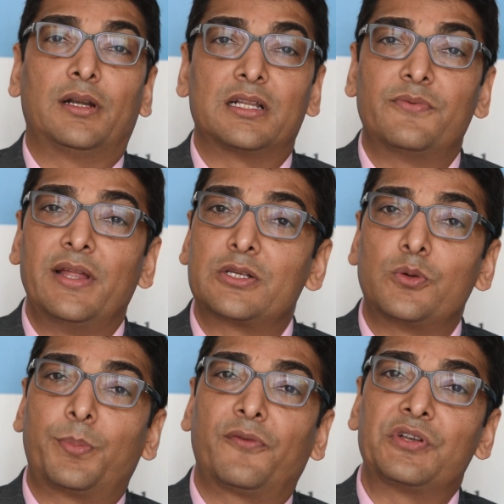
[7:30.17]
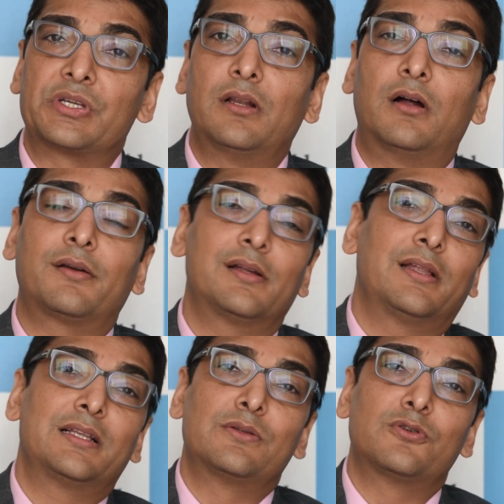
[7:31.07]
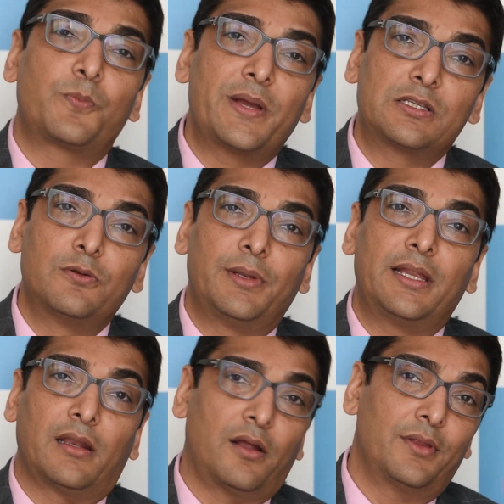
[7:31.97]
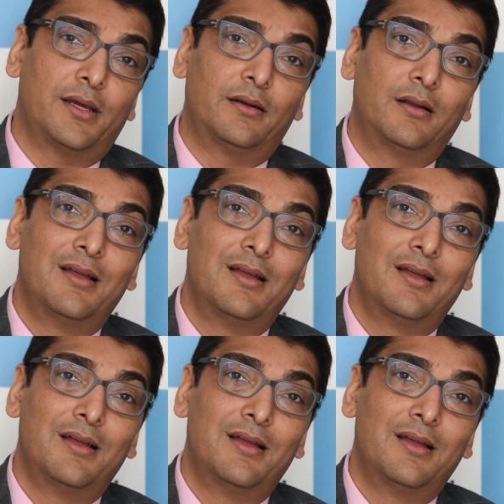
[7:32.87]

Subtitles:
It is very superficial artery and there is no space to bleed around there.